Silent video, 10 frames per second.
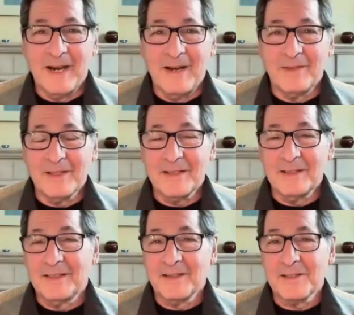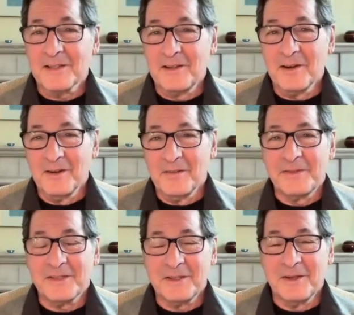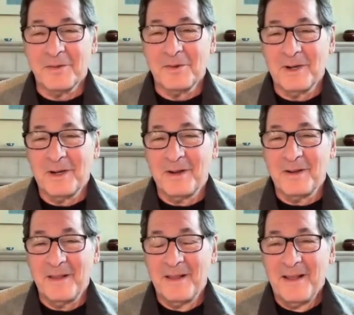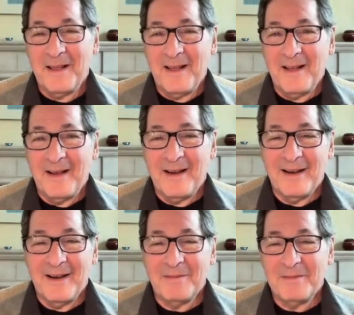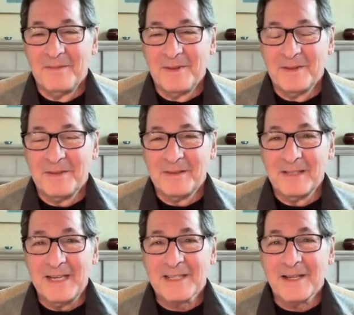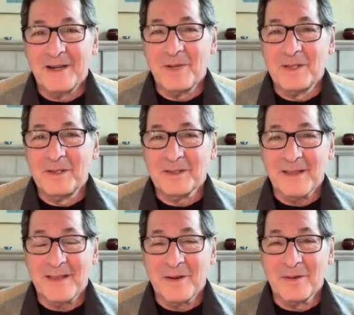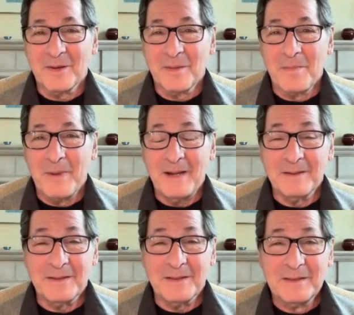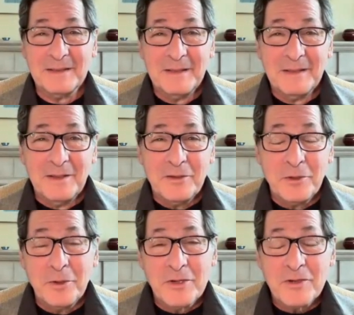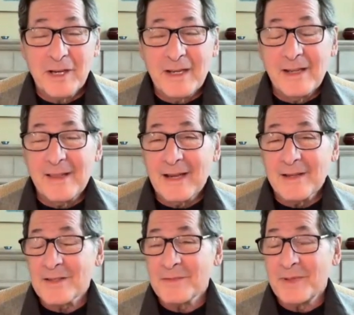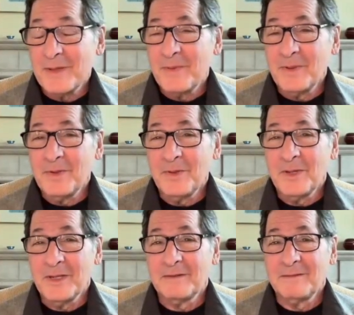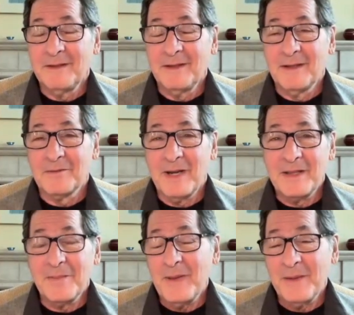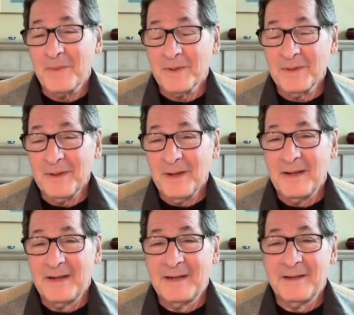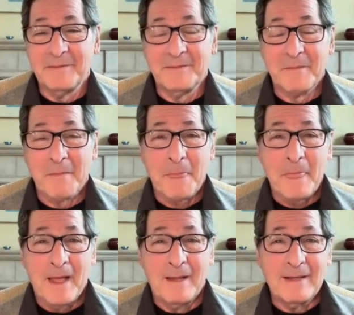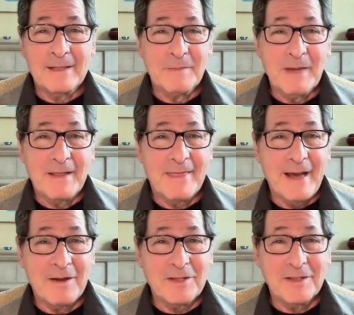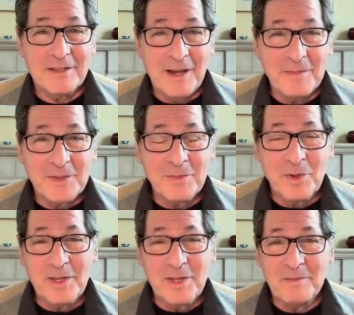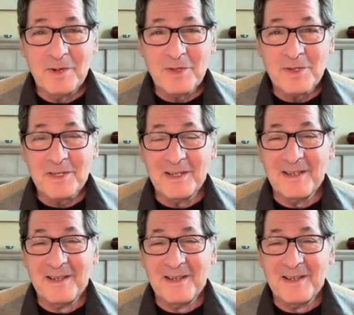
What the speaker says: obviously touched a nerve. So the last I looked, there were about 280,000 people who had read the paper. And that's about 1,000 times more than most